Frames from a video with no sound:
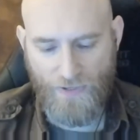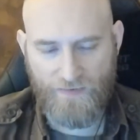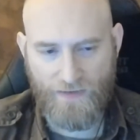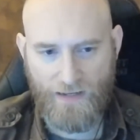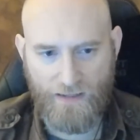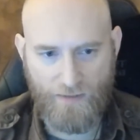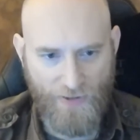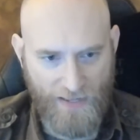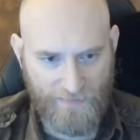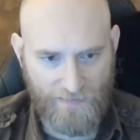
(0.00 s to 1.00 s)
basically the
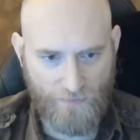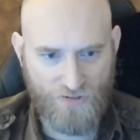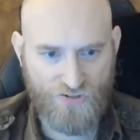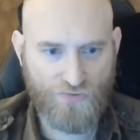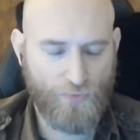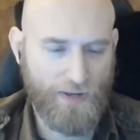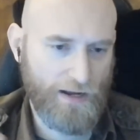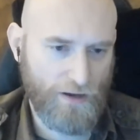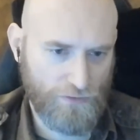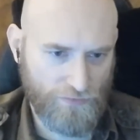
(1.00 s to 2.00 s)
panzer divisions
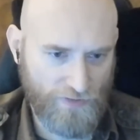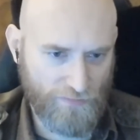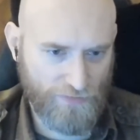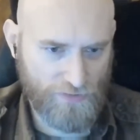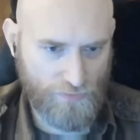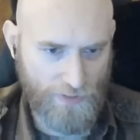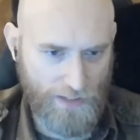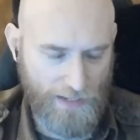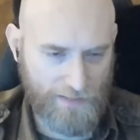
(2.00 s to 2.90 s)
ran out of infantry,